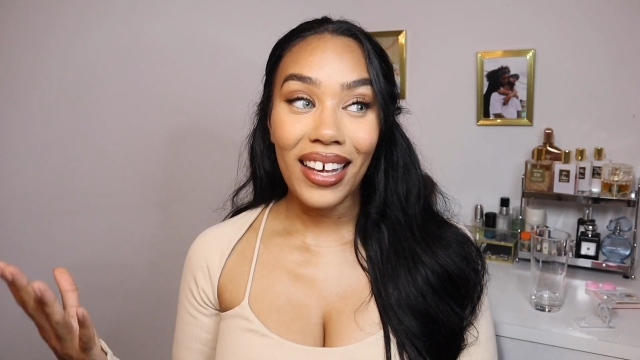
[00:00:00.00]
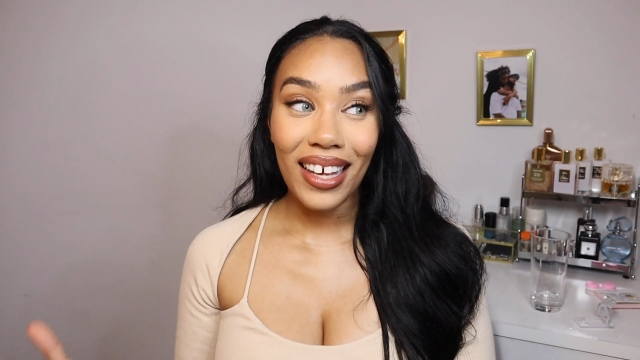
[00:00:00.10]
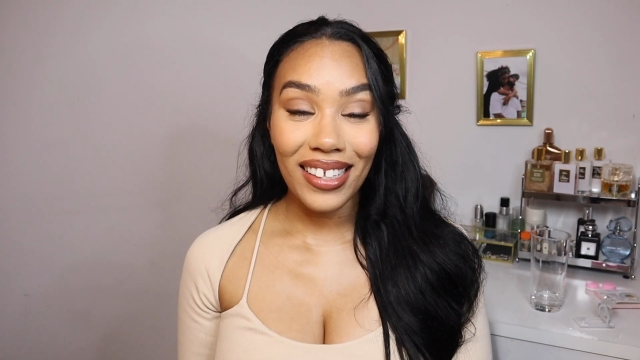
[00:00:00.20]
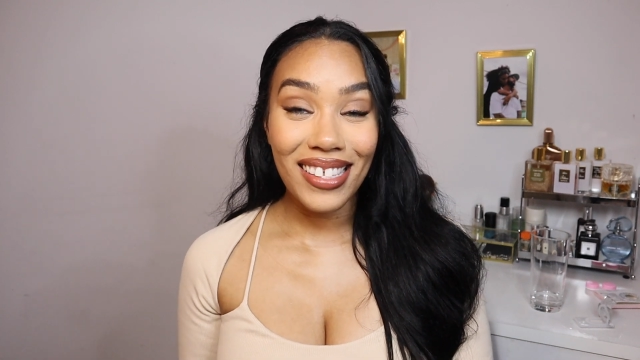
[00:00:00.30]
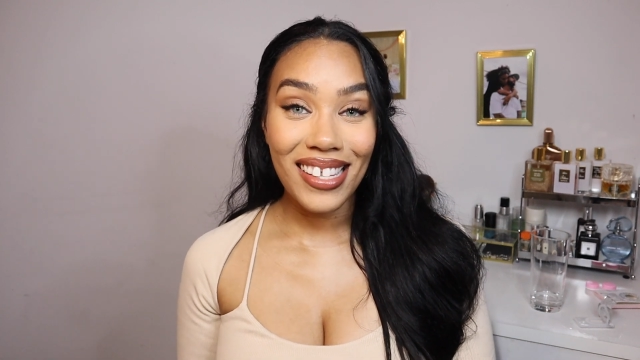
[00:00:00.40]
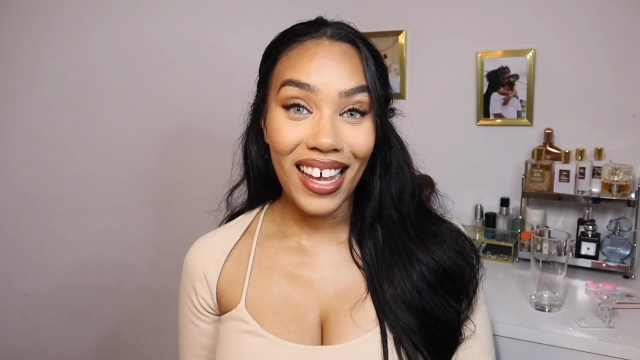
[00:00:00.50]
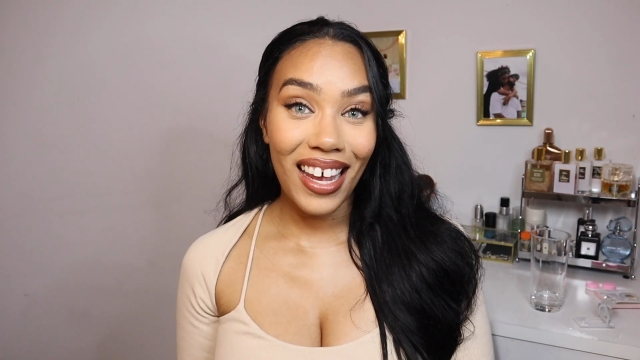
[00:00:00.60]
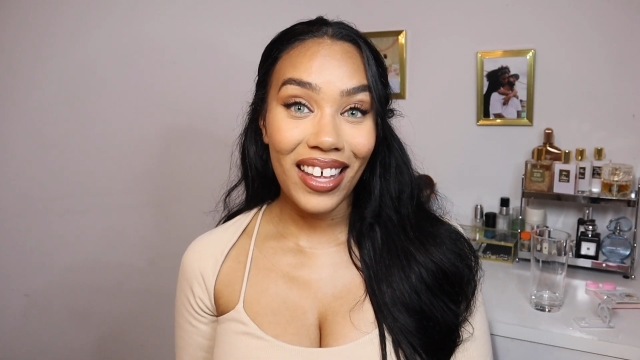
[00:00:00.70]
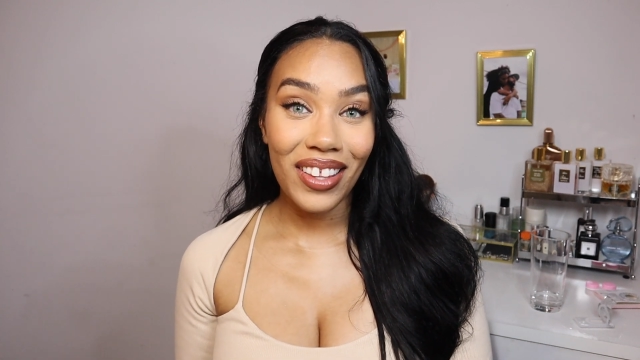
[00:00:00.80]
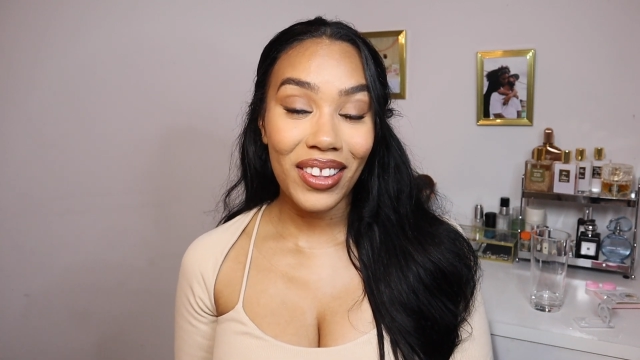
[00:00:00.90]
I can
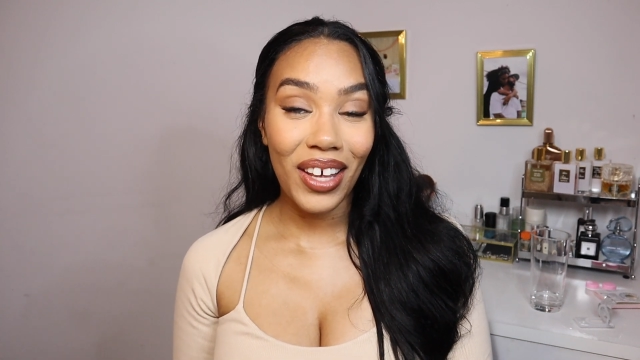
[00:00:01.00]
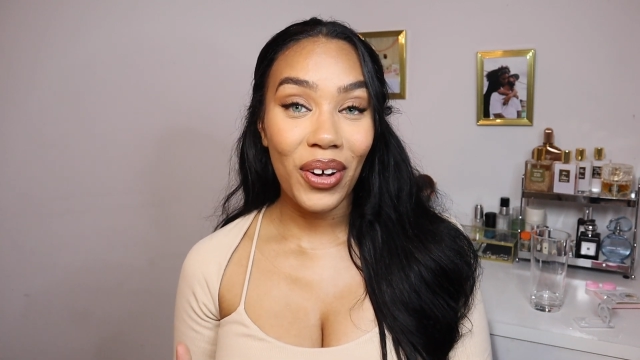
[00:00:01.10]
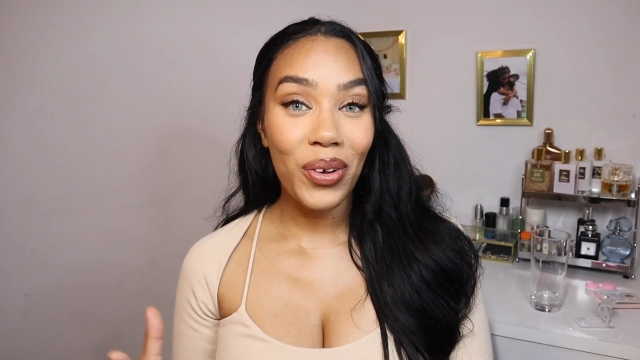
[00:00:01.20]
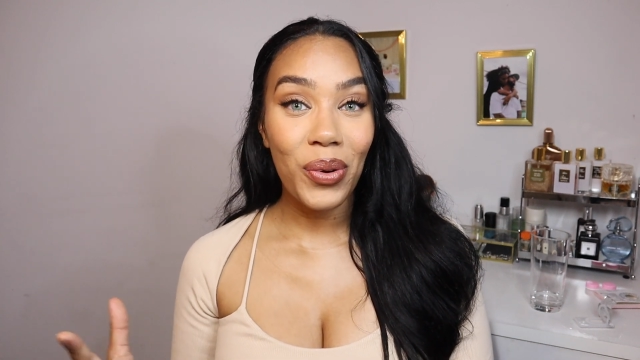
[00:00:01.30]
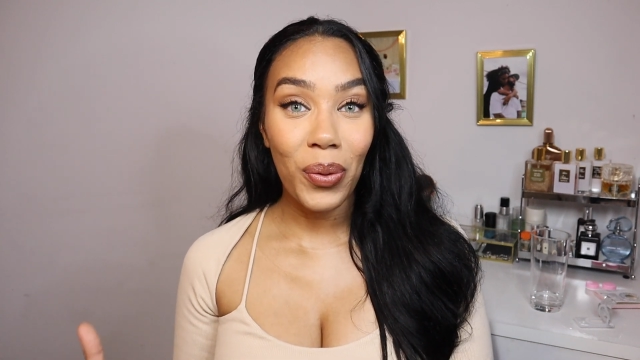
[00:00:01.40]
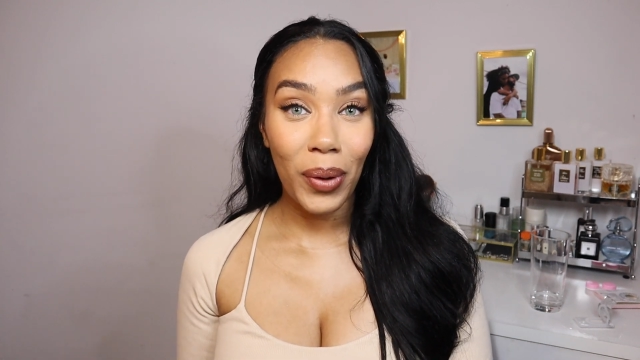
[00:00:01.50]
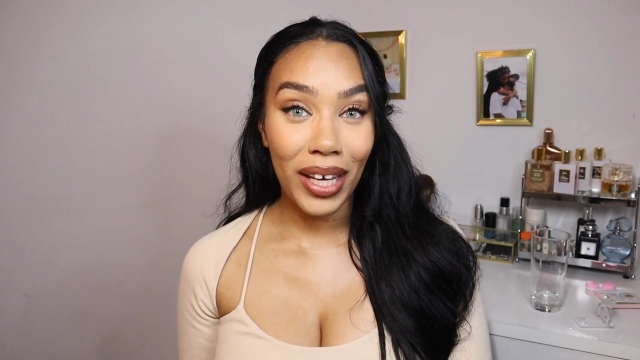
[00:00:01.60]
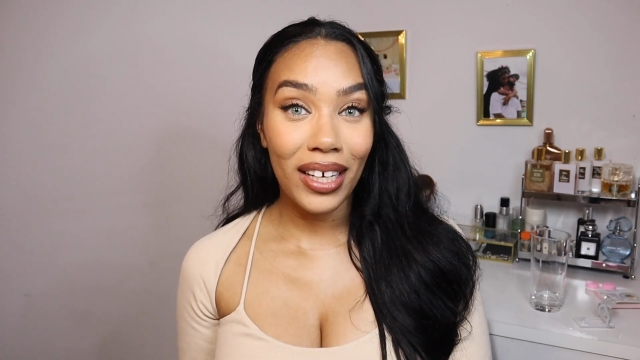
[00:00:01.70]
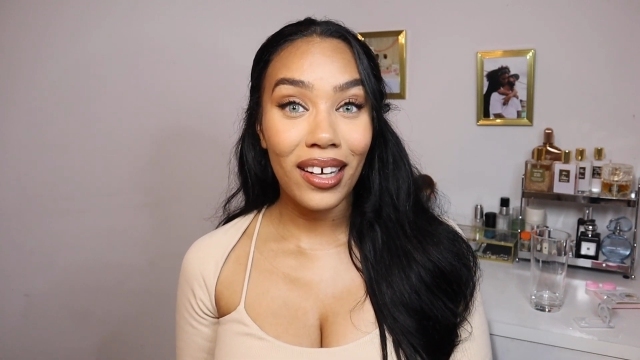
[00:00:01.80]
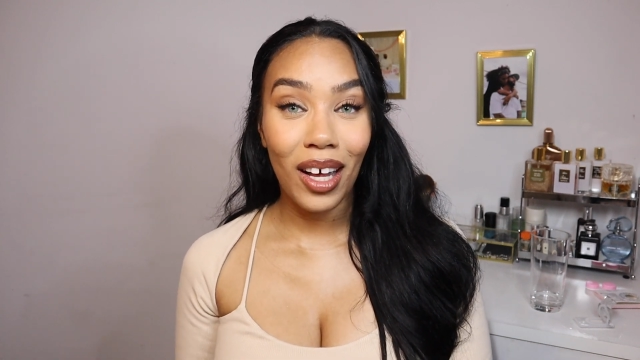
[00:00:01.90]
say that they are
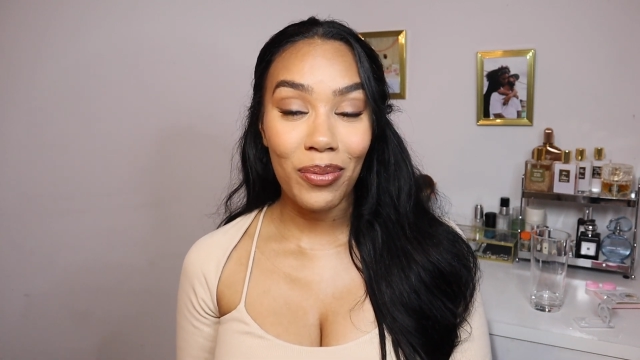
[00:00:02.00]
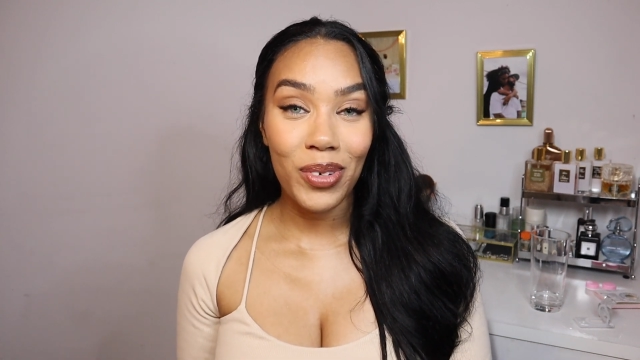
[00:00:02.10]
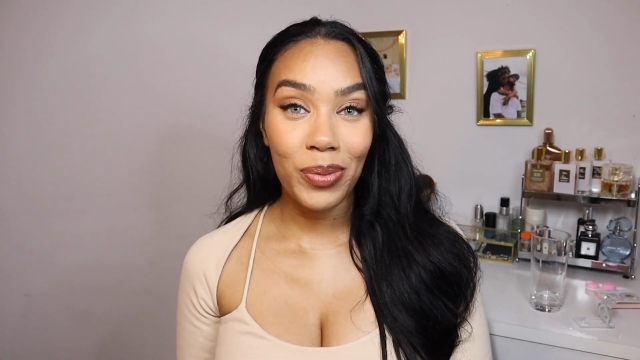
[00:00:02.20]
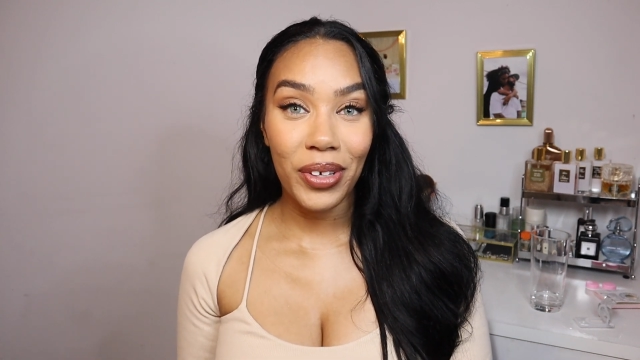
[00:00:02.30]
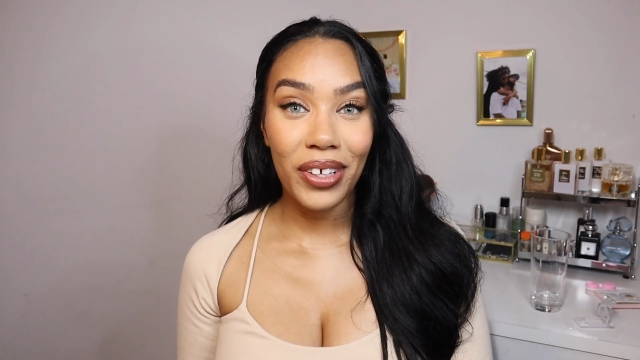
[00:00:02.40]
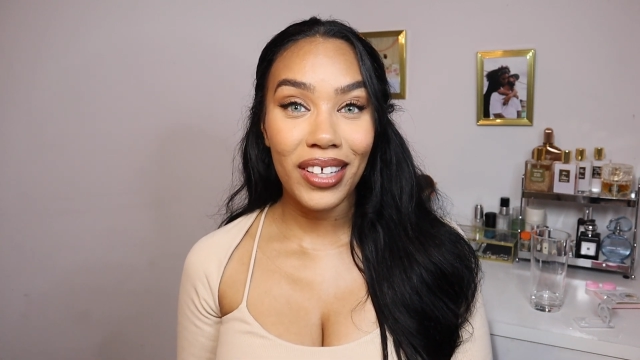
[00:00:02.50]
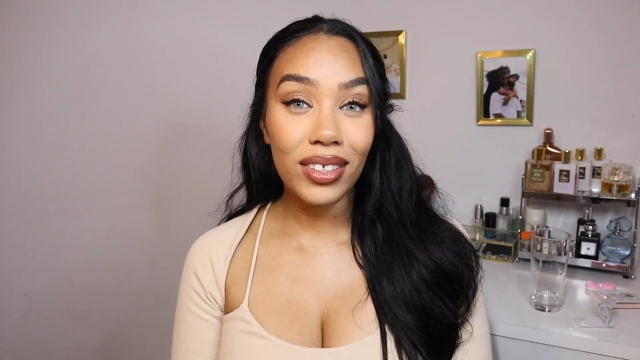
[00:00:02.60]
quite comfortable.